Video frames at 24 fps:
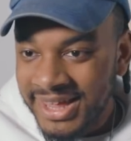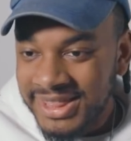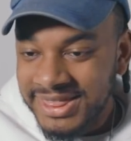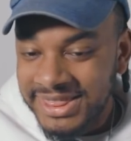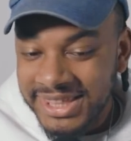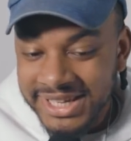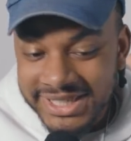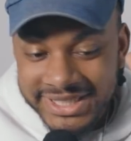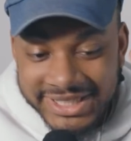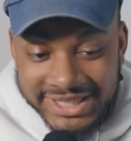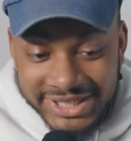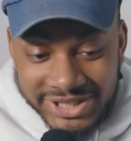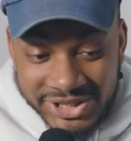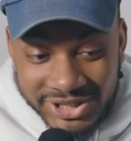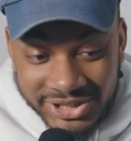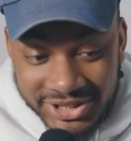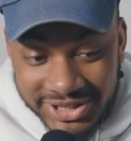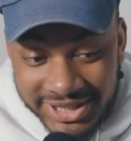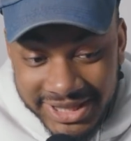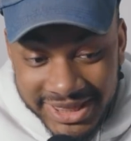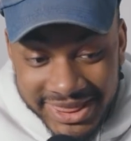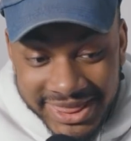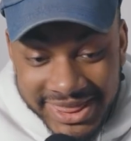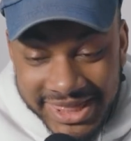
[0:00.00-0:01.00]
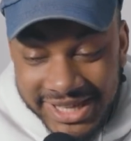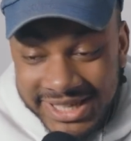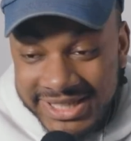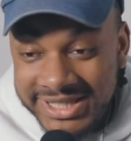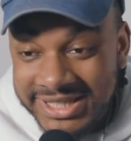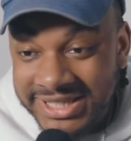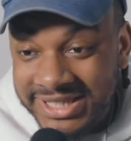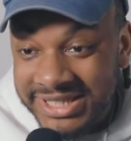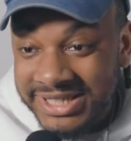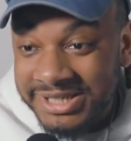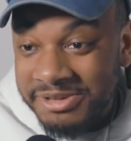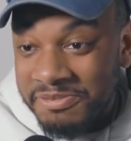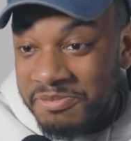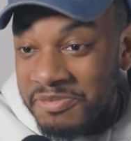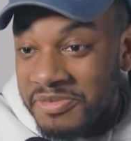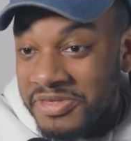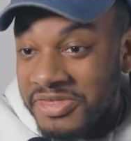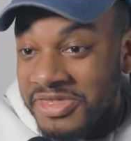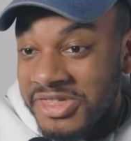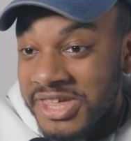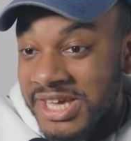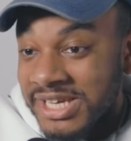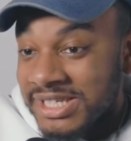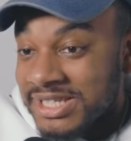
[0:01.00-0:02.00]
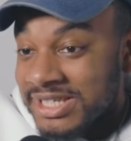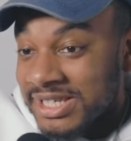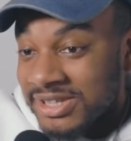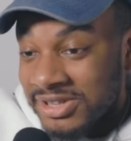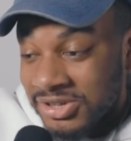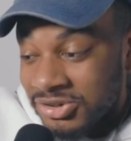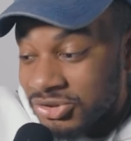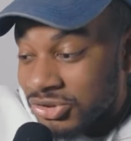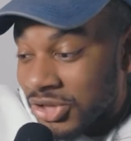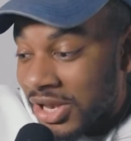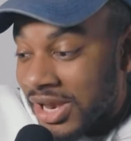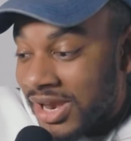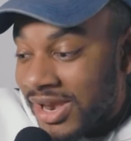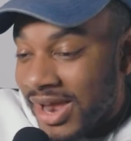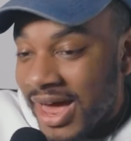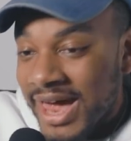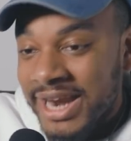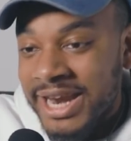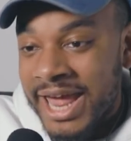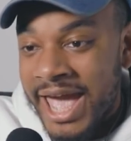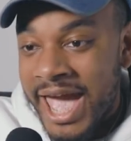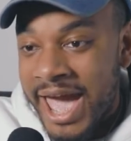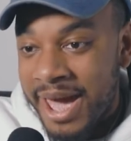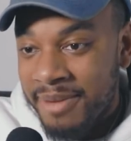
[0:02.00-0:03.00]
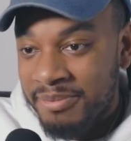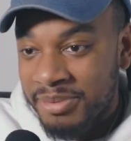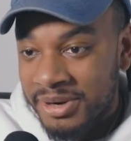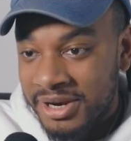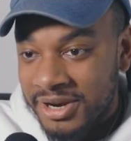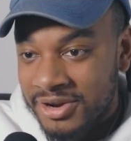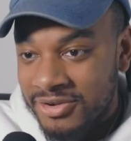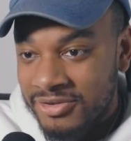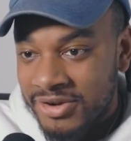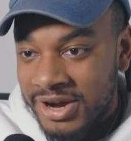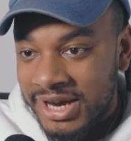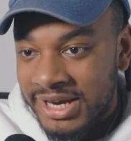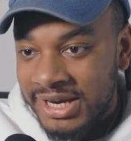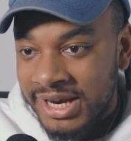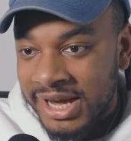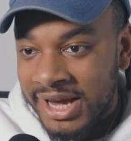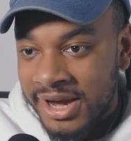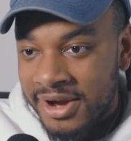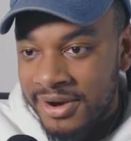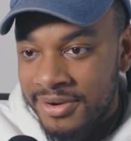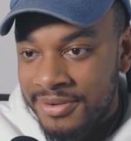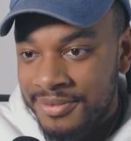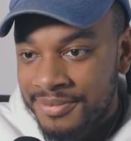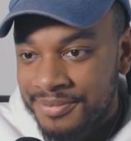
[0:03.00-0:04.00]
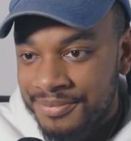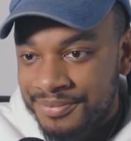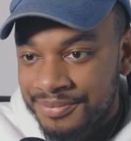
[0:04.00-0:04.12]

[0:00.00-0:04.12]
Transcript: This is there's a lot happening right now.